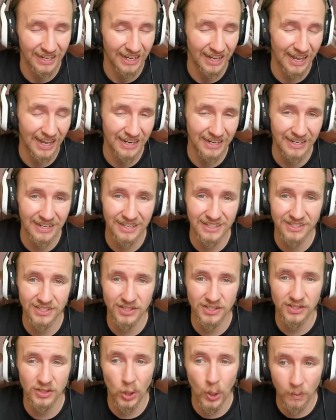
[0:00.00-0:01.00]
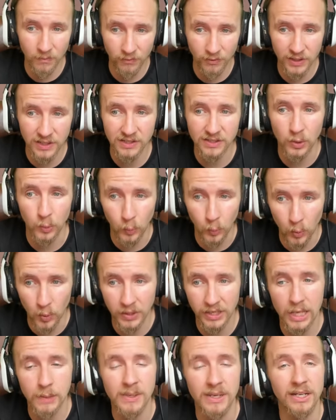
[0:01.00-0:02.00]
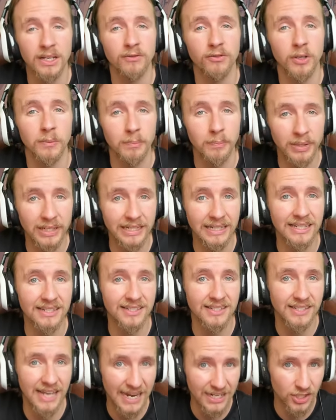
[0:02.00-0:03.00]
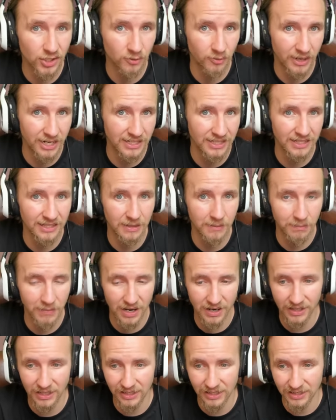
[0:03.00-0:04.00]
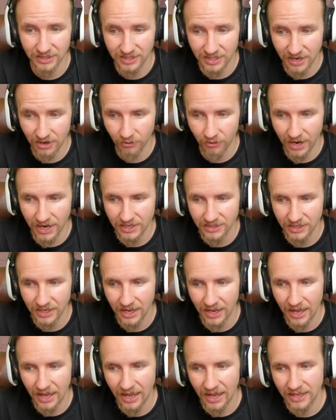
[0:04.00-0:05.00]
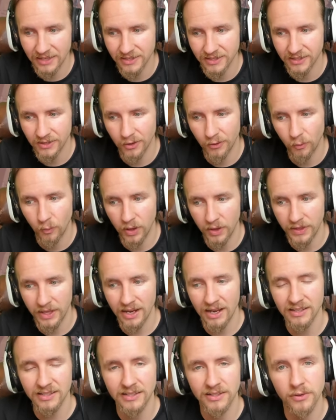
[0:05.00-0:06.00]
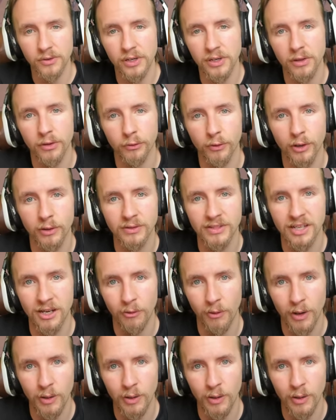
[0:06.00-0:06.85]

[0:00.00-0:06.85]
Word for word: And it's just obvious that Wargaming have completely saturated the market at Tier 8, and so while they are still going to throw Tier